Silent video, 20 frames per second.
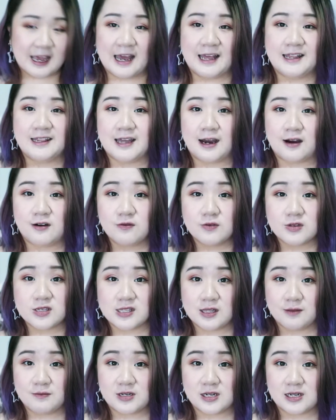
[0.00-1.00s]
and that one
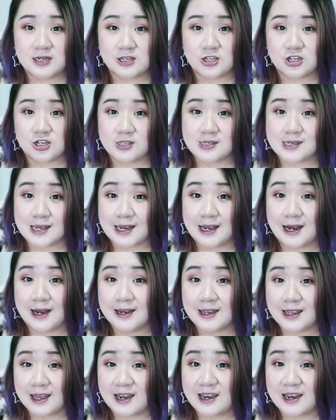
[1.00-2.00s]
was limited edition, so I
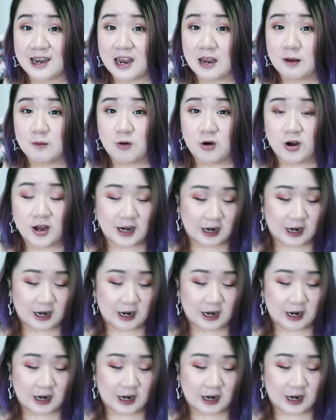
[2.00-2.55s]
can't get it anymore.